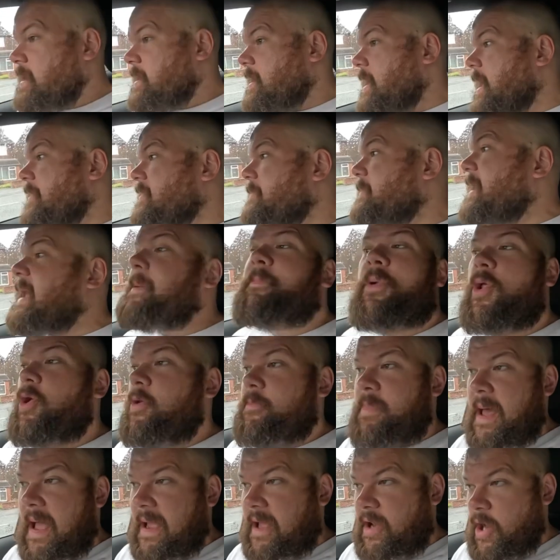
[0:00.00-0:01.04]
like the big blue
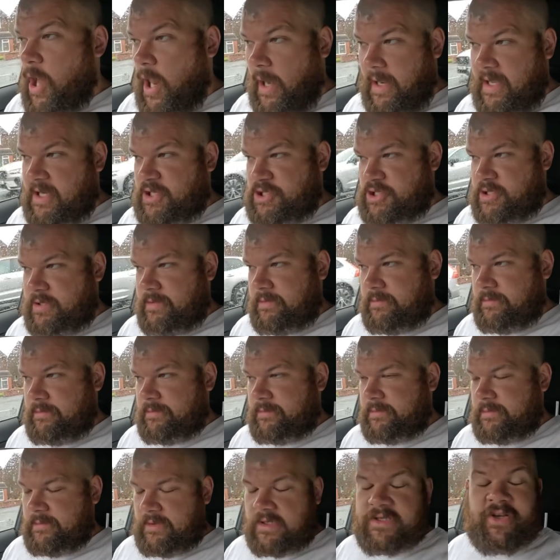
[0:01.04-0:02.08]
bag of knowledge,
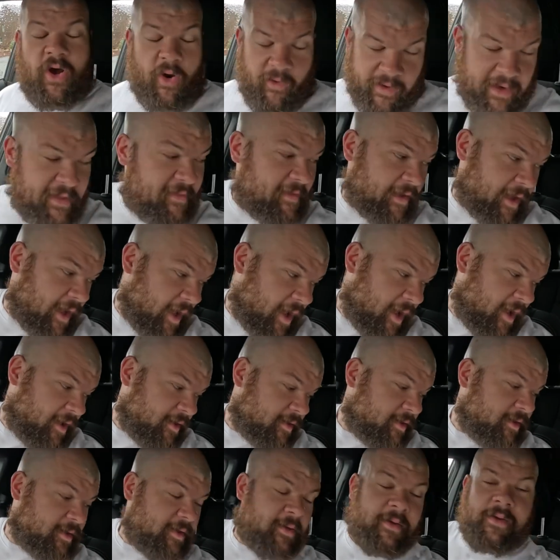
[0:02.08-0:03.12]
is already in the car.
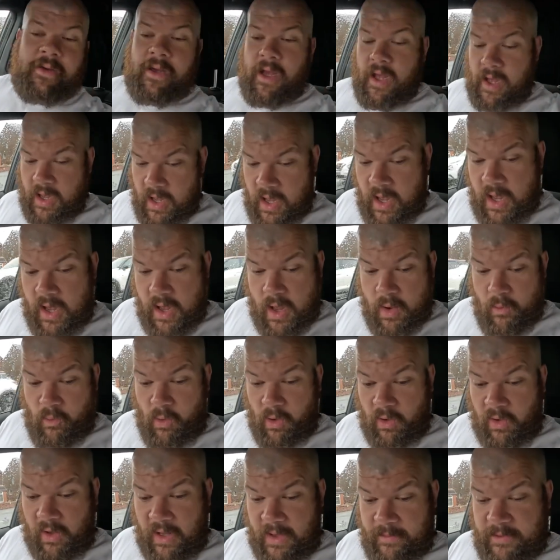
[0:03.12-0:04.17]
Uh,
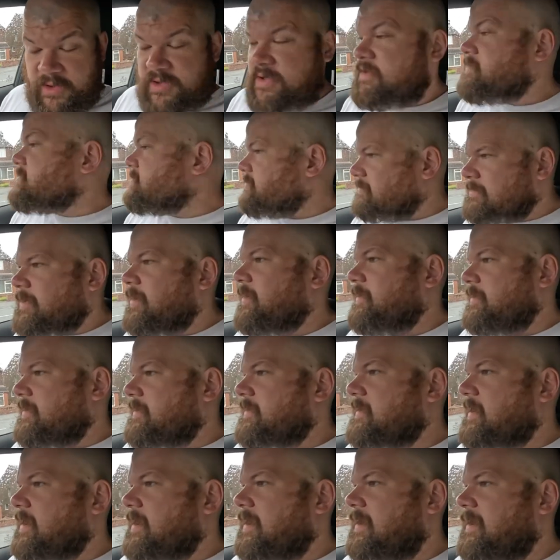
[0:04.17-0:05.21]
rock climbing shoes, already in
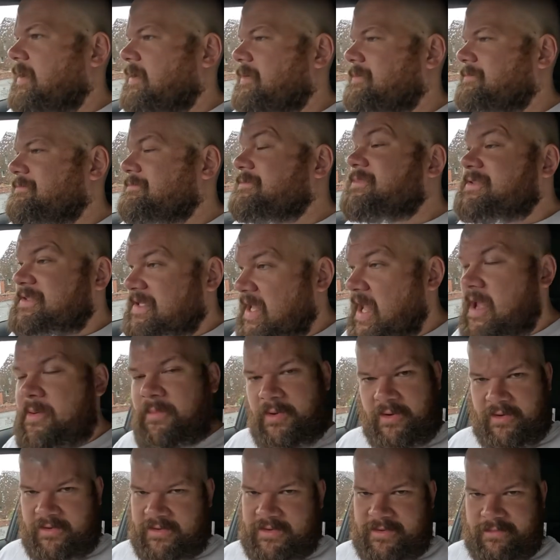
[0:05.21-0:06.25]
the car.
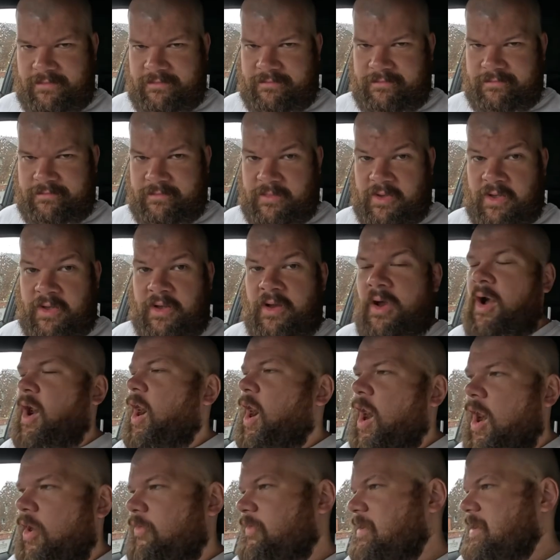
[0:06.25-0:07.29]
Skateboard,
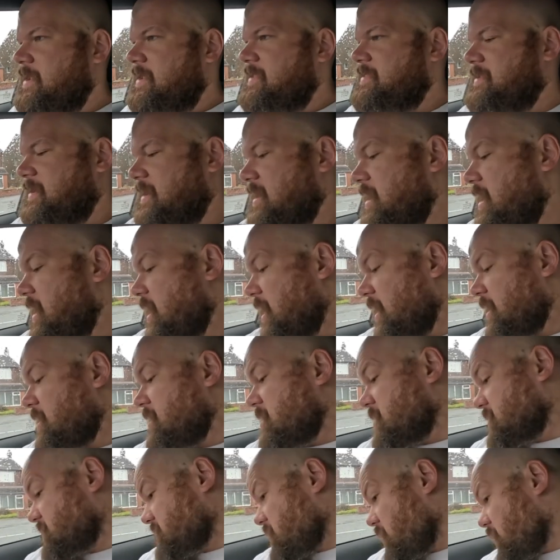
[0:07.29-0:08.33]
already in the car.
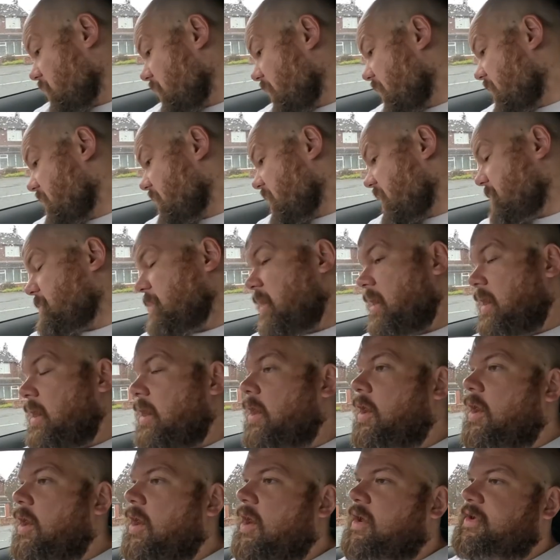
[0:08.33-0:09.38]
So I am,
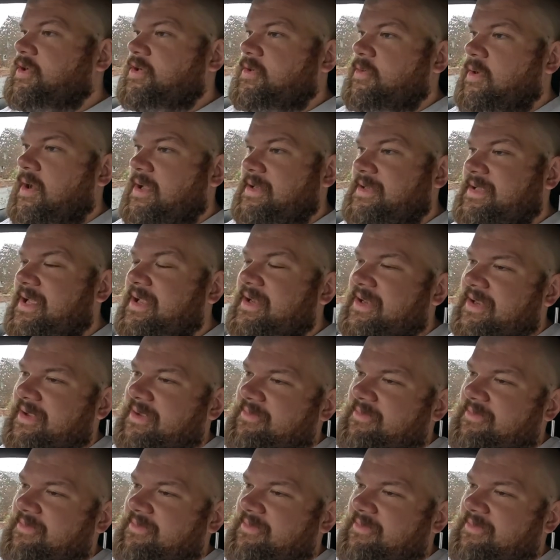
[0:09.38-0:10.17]
oh, do you know I didn't,